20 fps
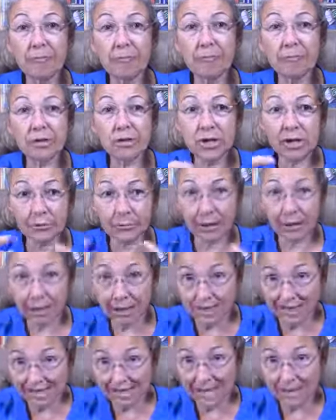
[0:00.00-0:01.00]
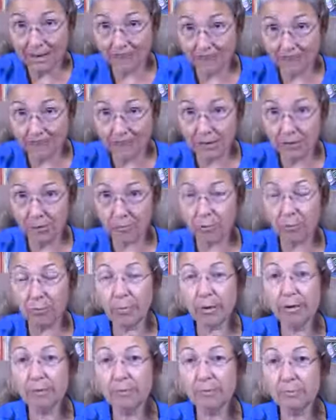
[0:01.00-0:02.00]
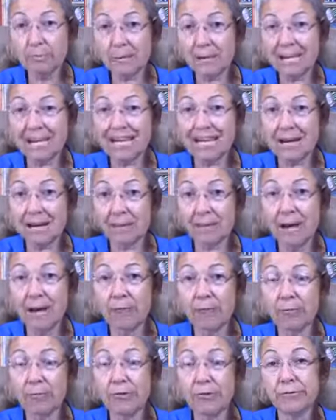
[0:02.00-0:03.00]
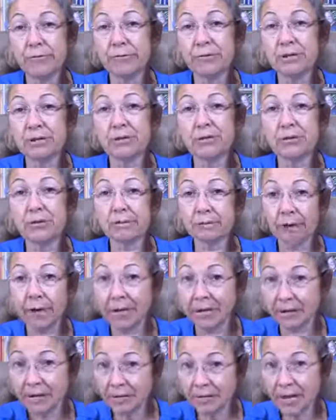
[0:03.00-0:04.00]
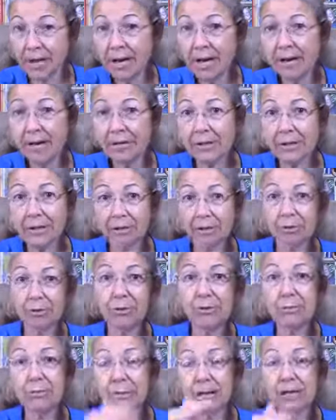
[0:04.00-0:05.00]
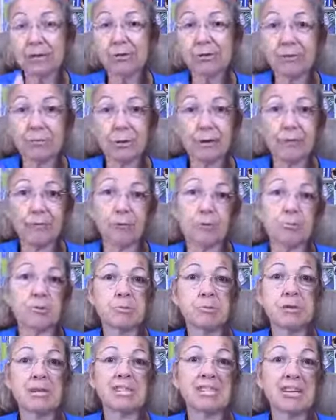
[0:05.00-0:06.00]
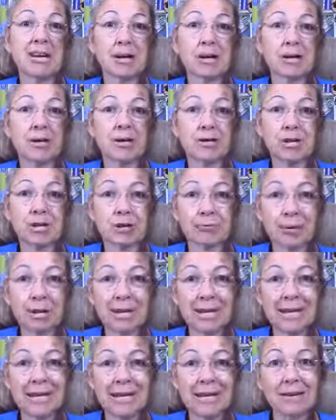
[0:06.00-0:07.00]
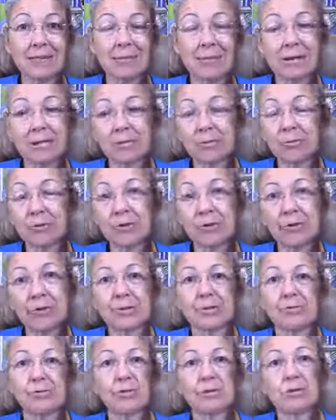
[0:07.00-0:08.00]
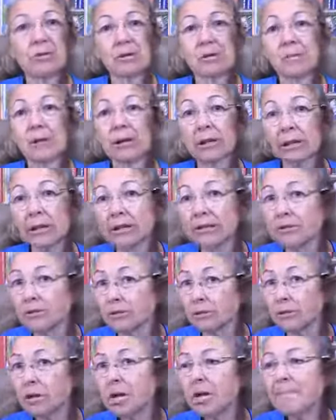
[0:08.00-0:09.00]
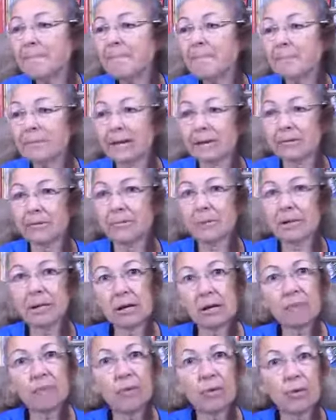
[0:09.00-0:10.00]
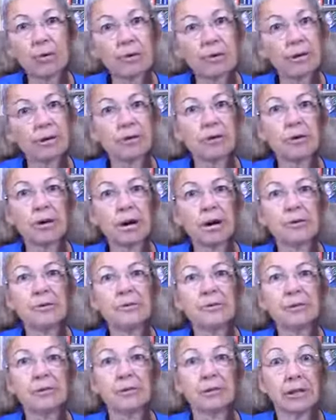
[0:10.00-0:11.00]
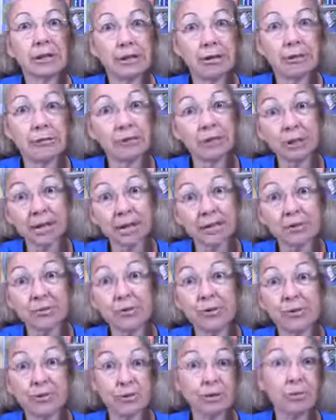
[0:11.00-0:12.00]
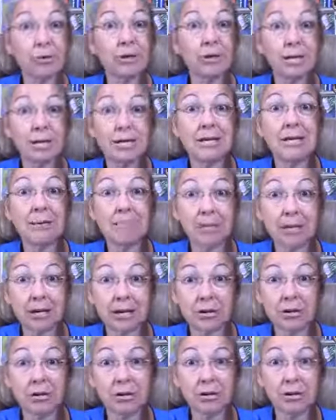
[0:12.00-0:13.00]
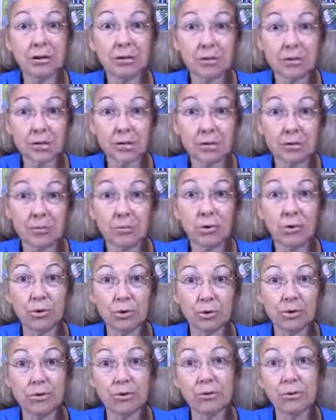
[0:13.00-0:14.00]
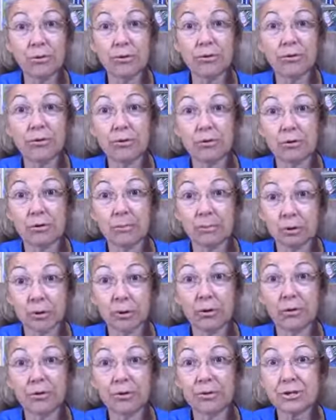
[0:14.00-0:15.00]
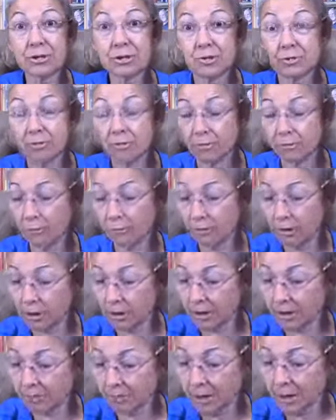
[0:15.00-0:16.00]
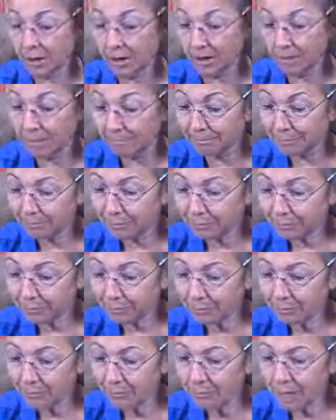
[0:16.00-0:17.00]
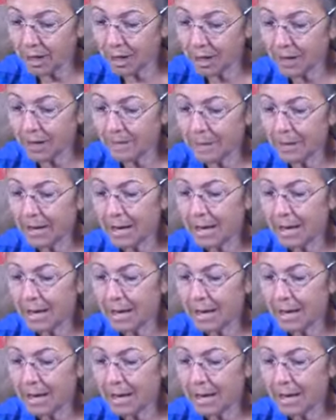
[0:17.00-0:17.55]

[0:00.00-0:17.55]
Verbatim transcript: generating heat. So when we use P E M F, we're using a device that is going to make those waveforms, but it's not going to generate heat. And that's one of the things when we talked about laser, you have to be careful that you're not using a laser, laser that's going to heat up and actually cause thermal injuries or burns to the body. Um,